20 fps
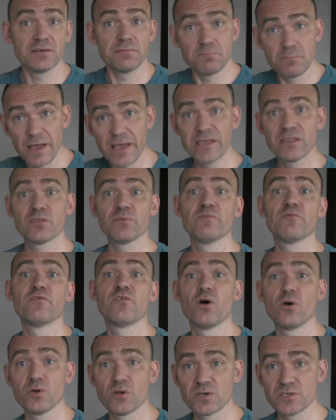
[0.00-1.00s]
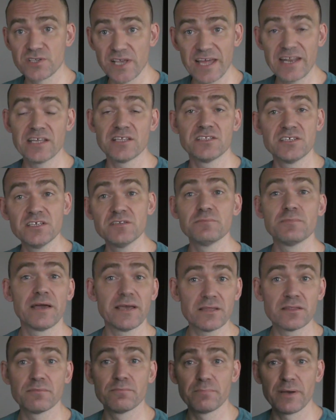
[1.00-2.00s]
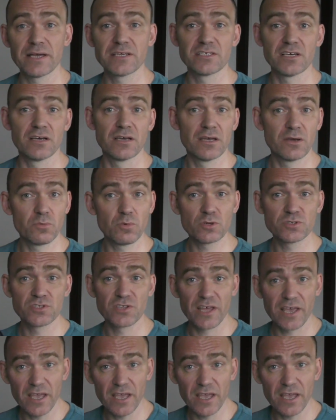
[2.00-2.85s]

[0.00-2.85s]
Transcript: It made them focus, and it did make them better. It wasn't the